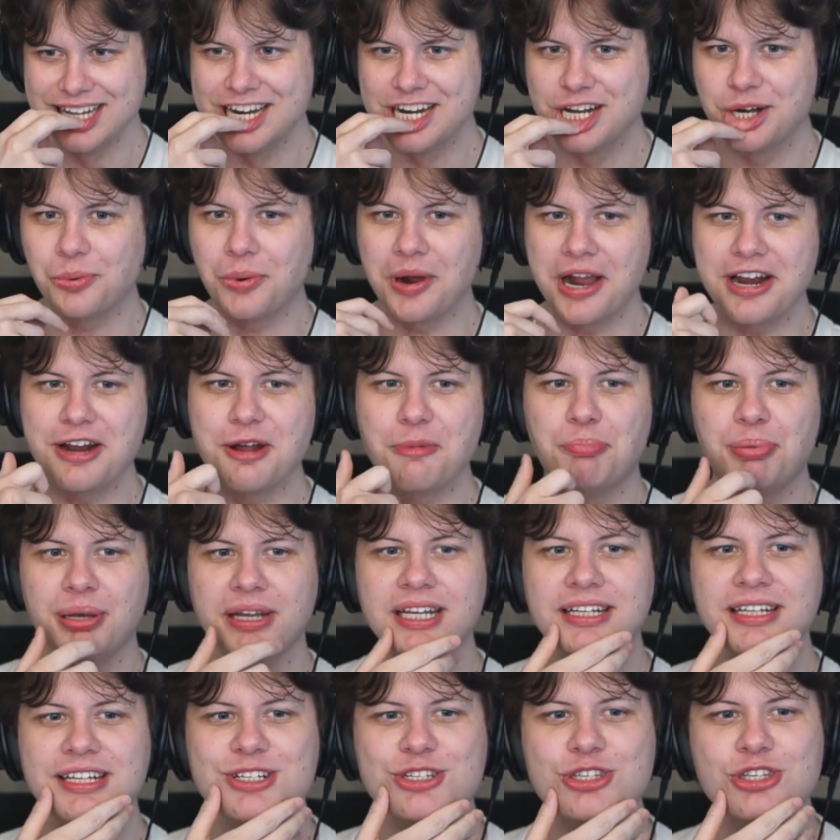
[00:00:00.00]
Wait, a
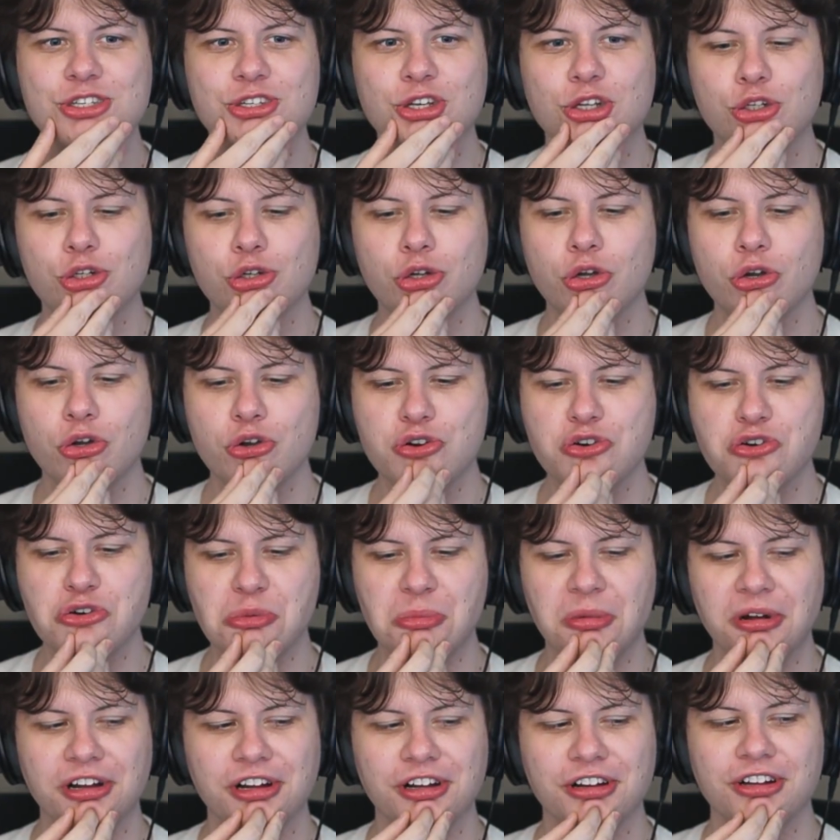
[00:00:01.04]
penis is a
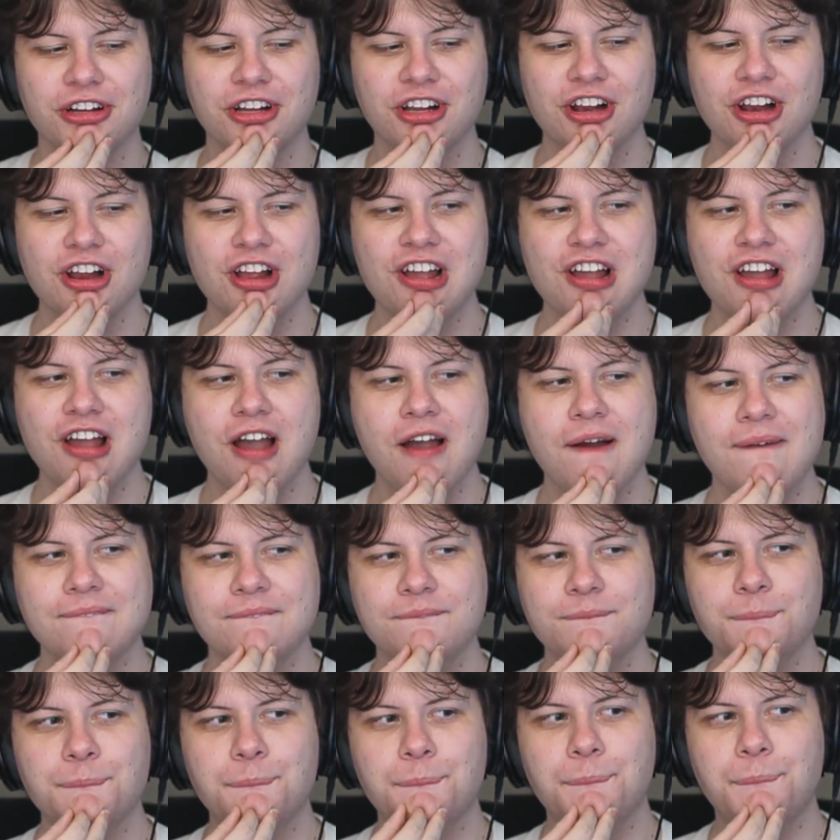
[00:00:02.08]
tube.
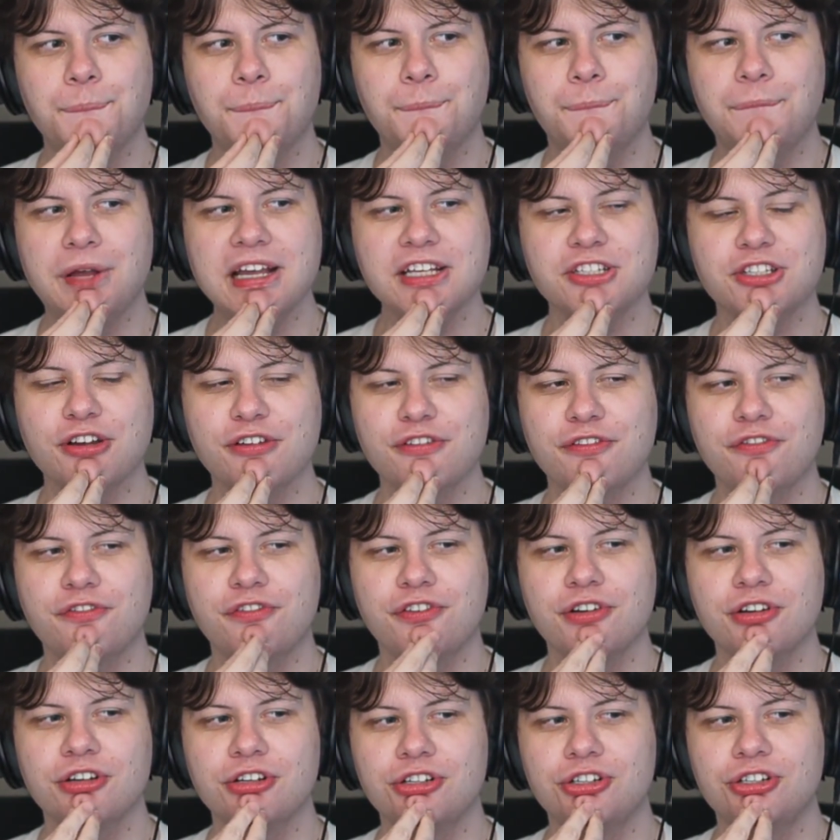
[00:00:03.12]
Is a
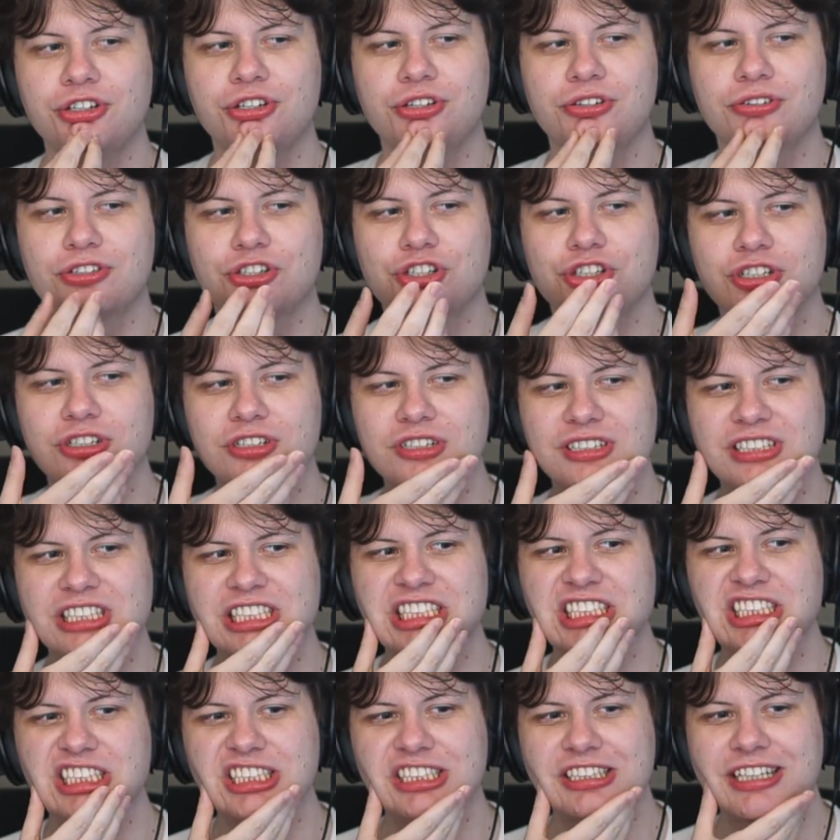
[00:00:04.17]

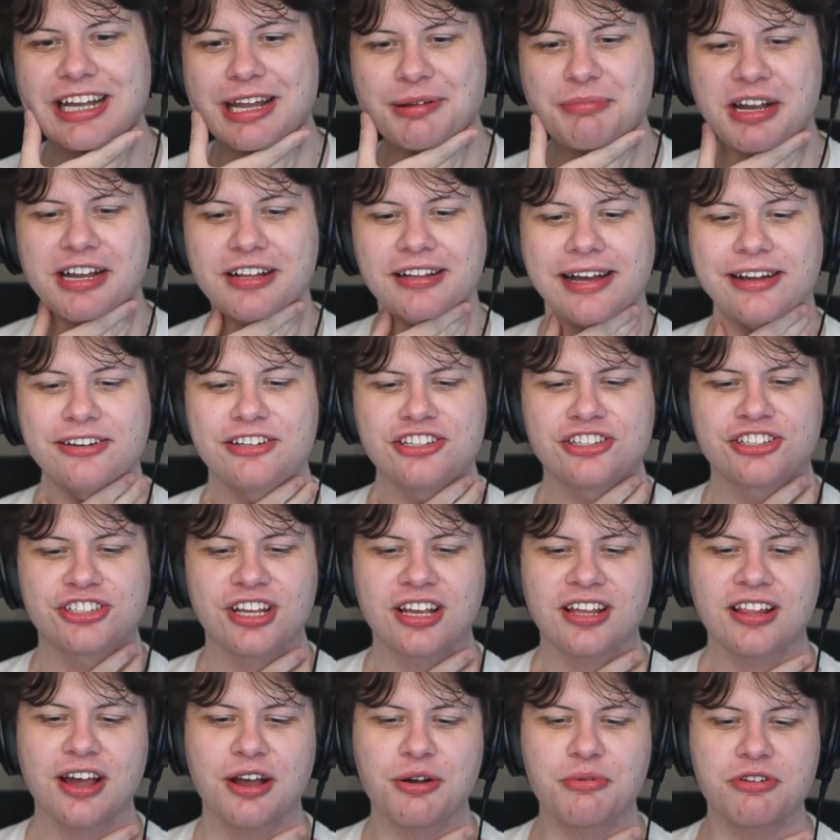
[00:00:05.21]
vagina. Am I allowed to
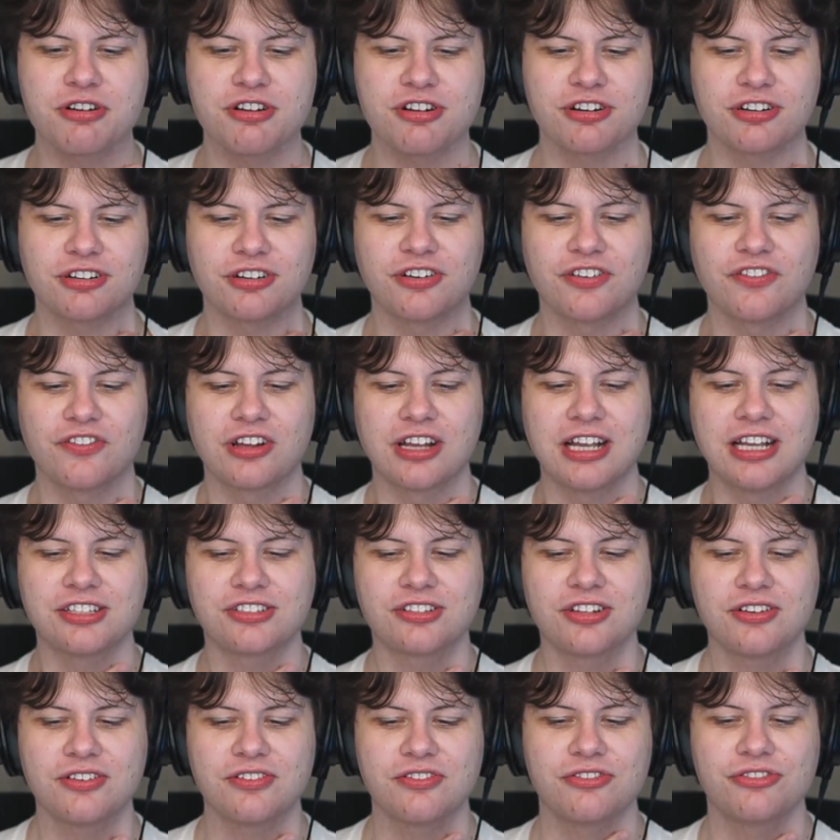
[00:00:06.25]
say that word? Is
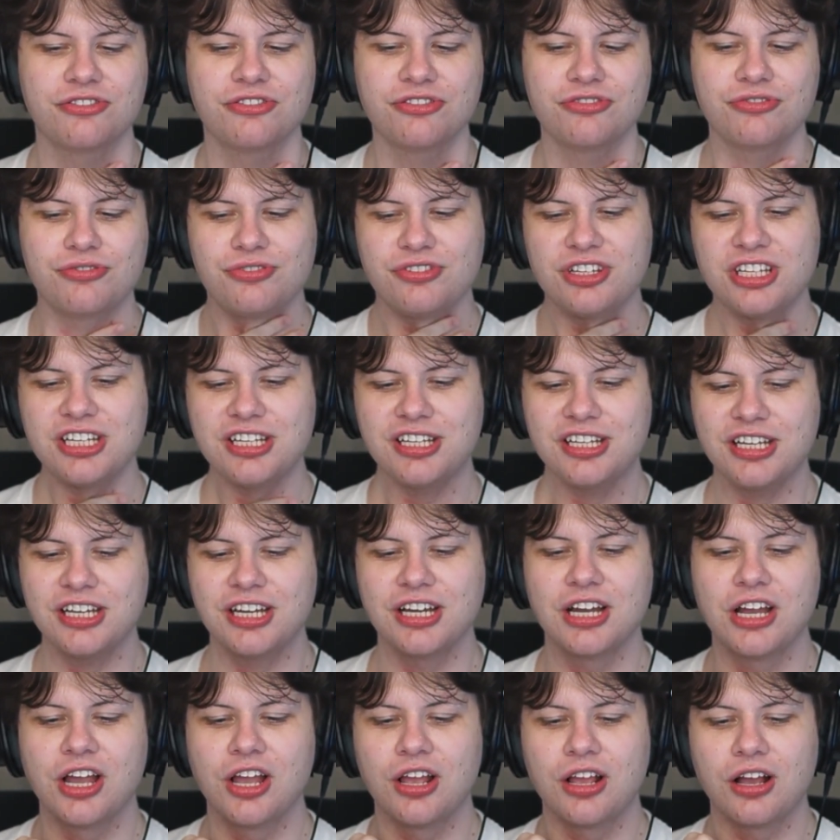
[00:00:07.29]
the V
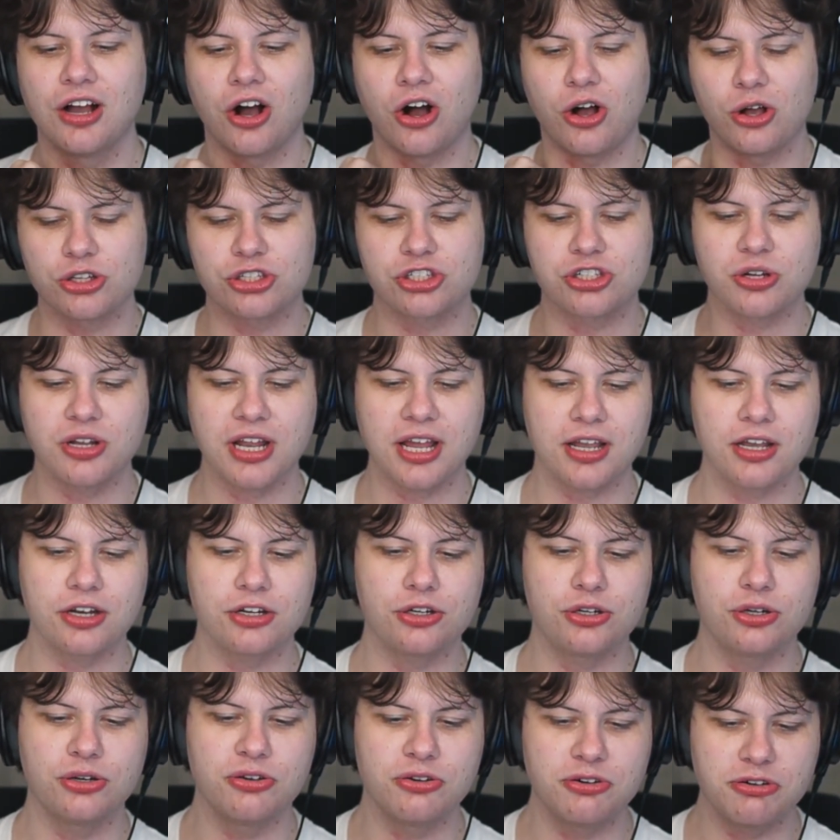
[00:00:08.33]
also like a
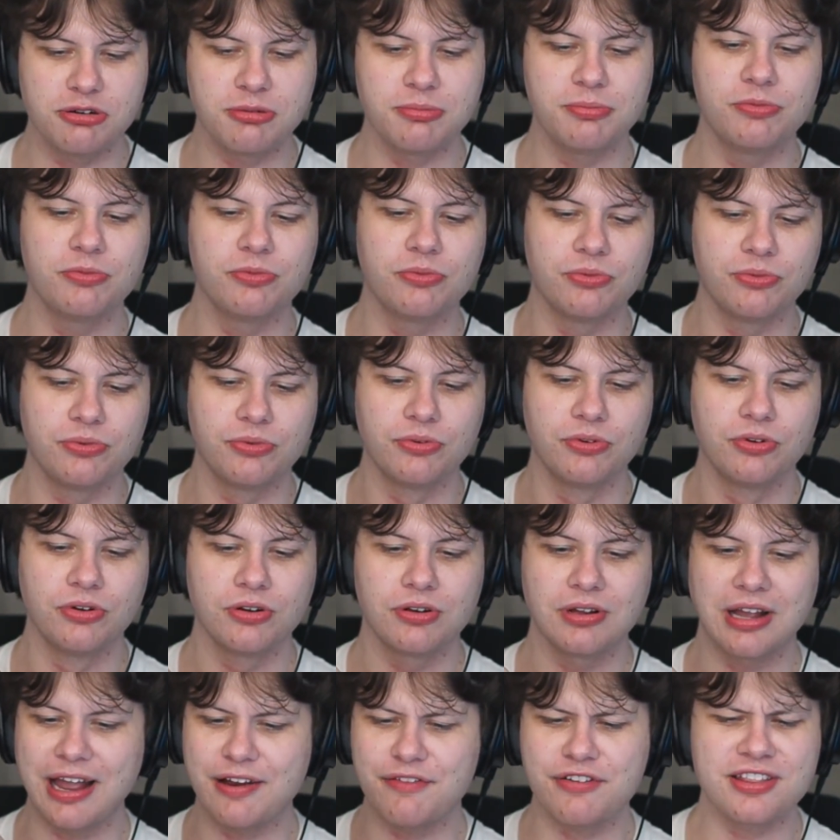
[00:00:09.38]
tube?
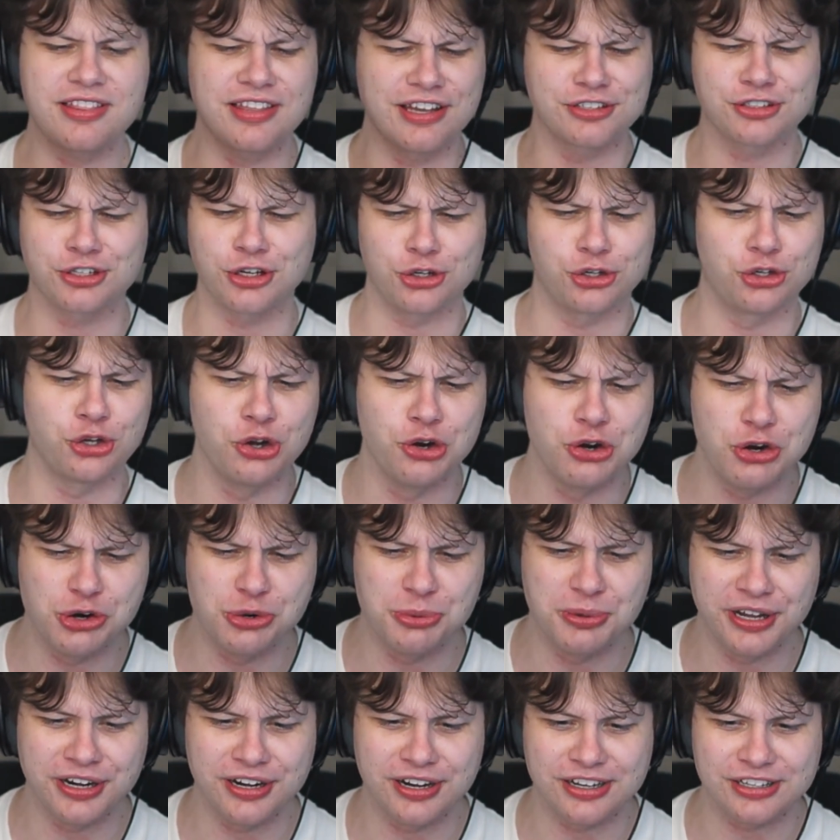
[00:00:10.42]
Everything's a
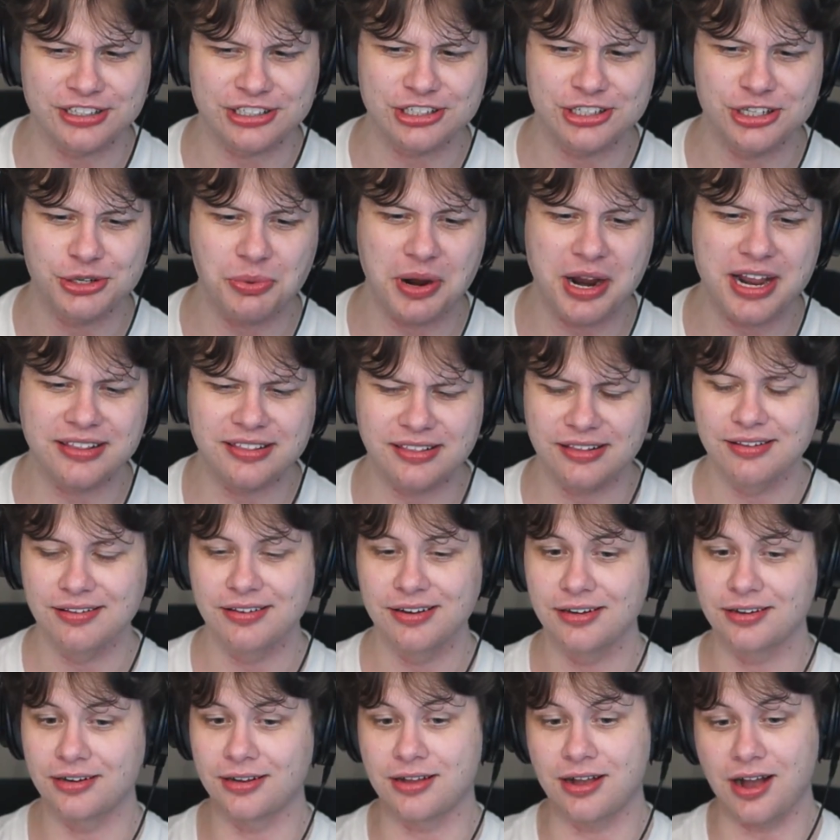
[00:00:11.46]
tube in us. Wait,
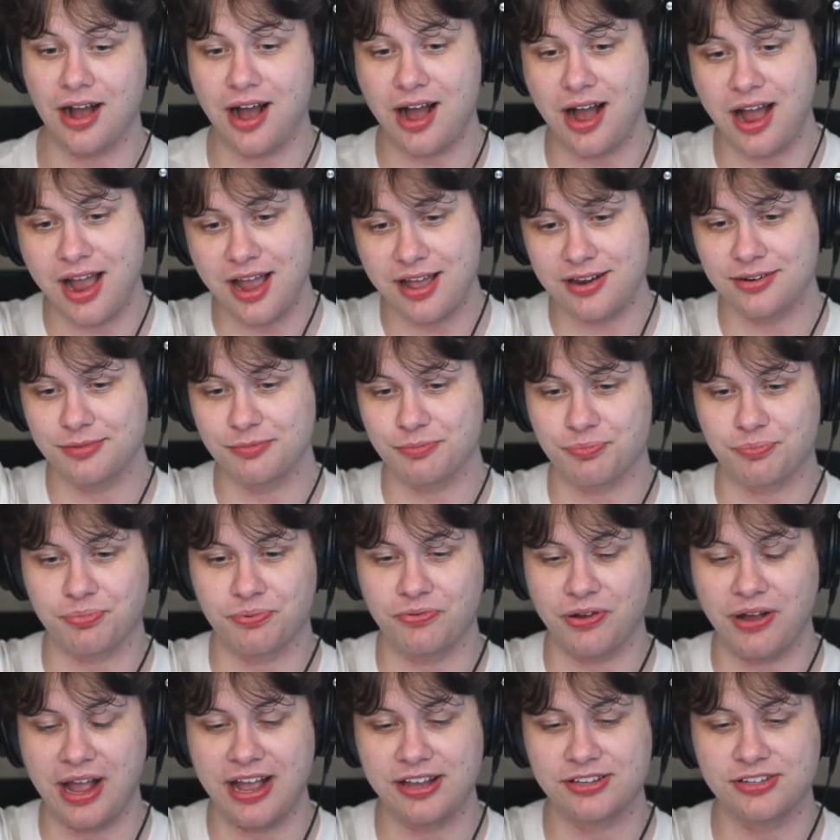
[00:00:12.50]
God
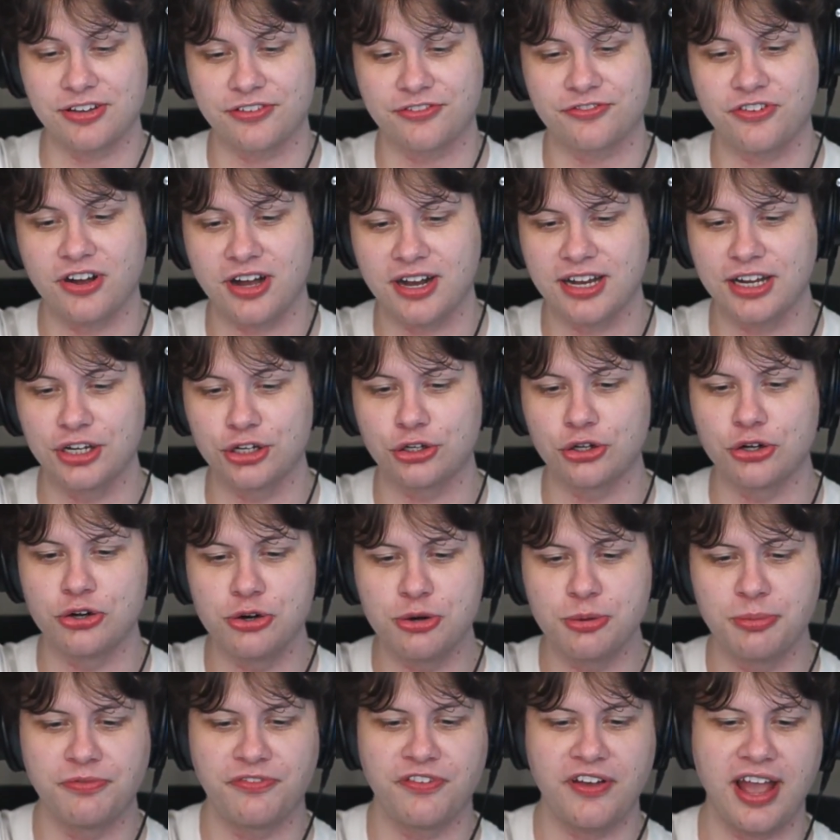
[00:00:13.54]
has a fucking
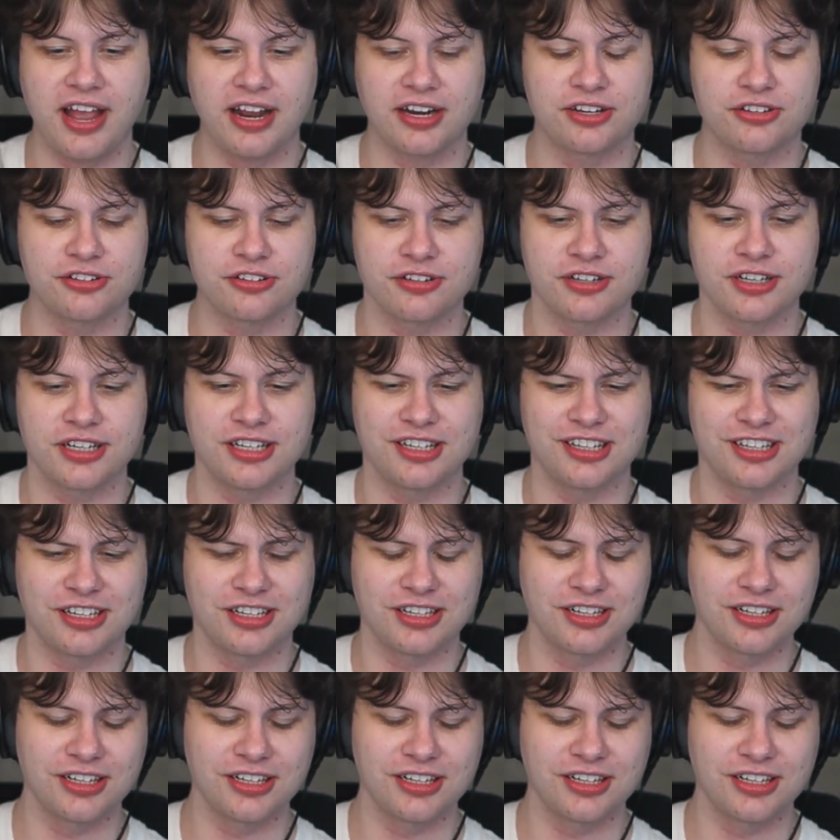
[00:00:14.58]
tube factory.